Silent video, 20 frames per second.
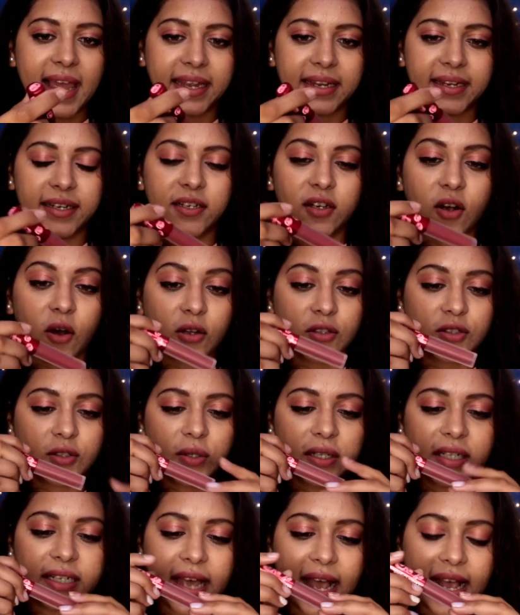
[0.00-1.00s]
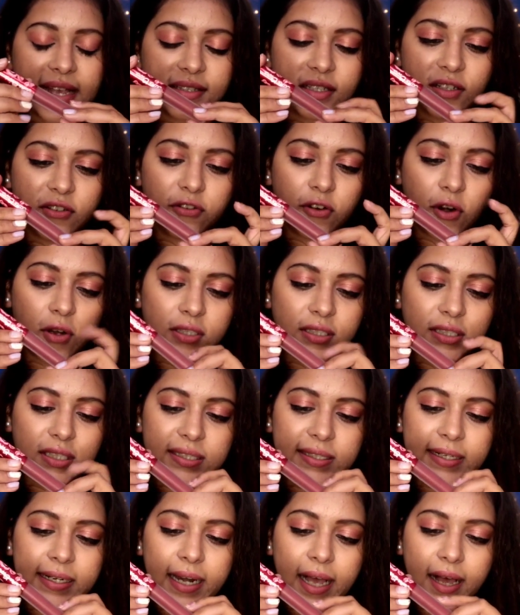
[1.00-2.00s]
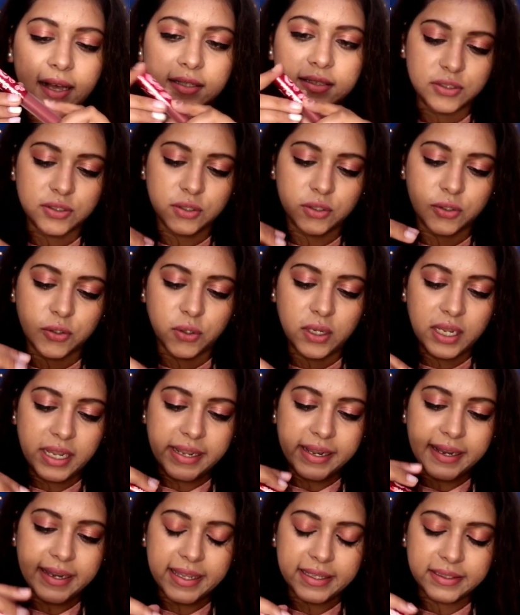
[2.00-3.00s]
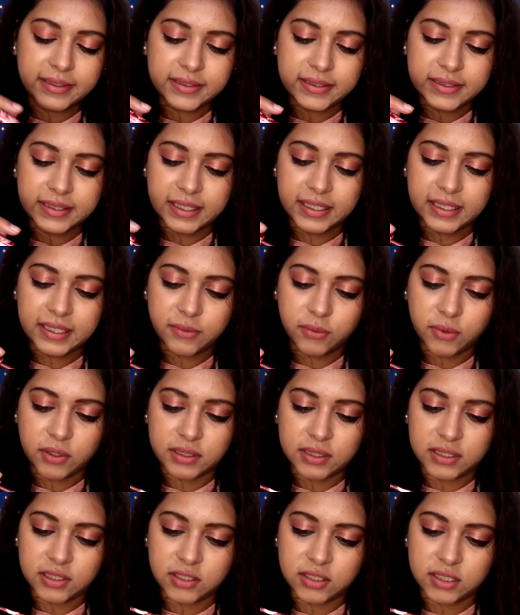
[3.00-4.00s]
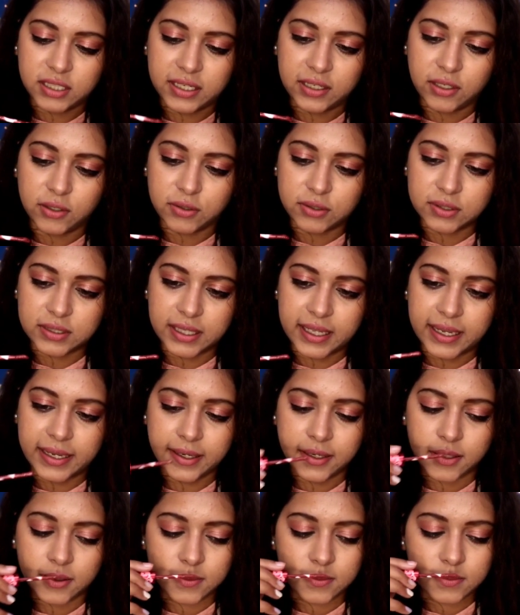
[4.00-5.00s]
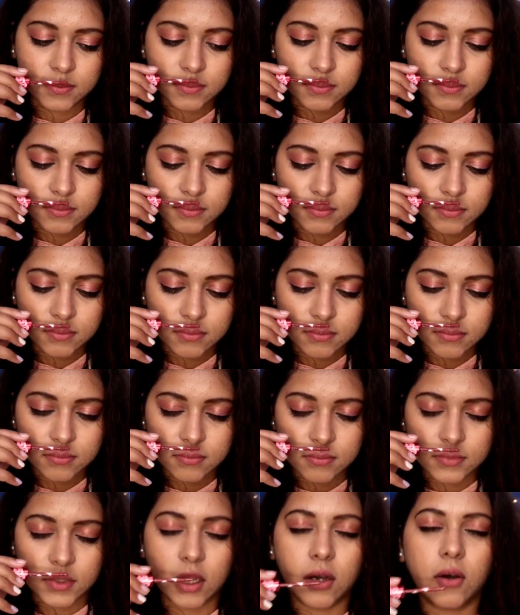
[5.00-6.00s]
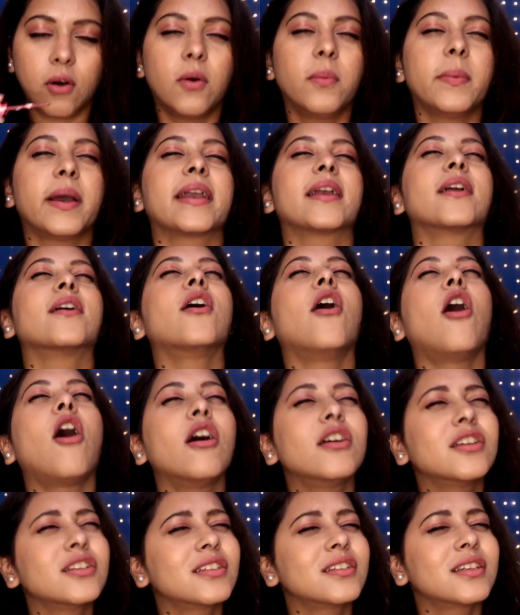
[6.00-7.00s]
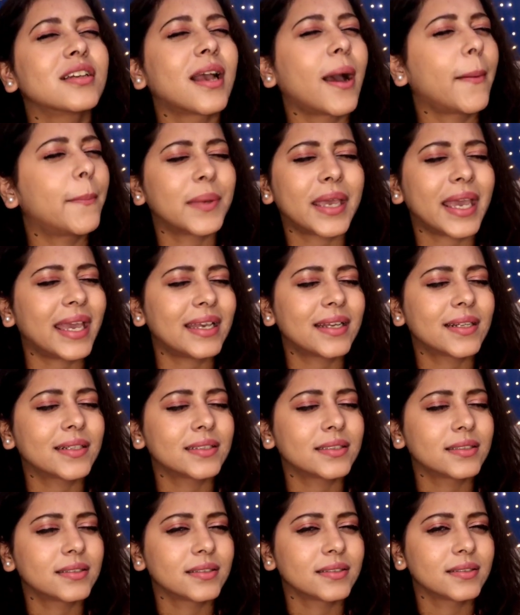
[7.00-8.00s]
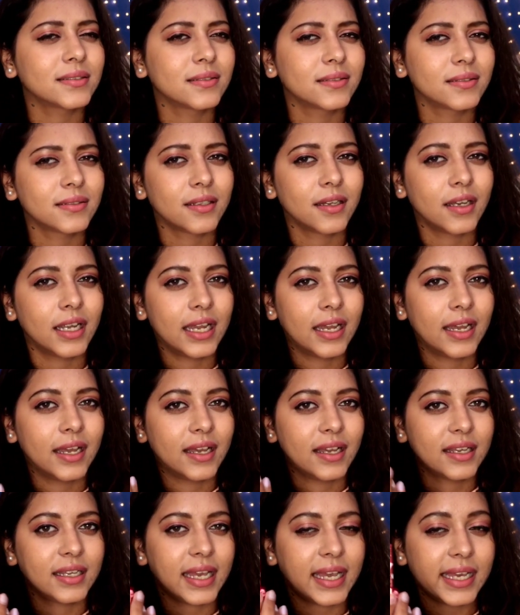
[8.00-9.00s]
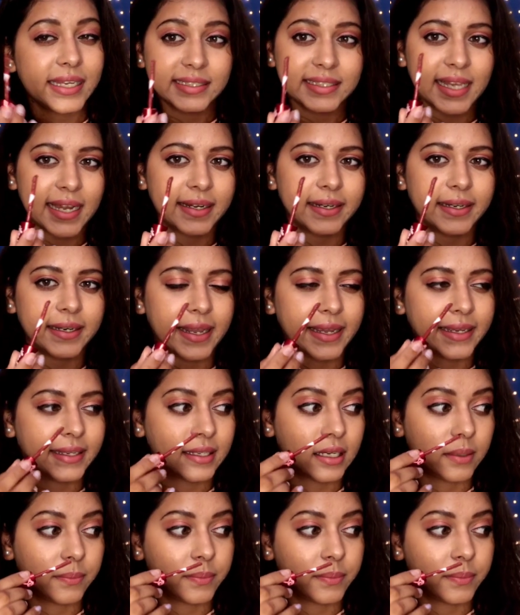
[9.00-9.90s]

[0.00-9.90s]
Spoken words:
like it. Also, it has a frosted glass. So let's see what this shade looks like. Oh my gosh, cupcakes. Exactly like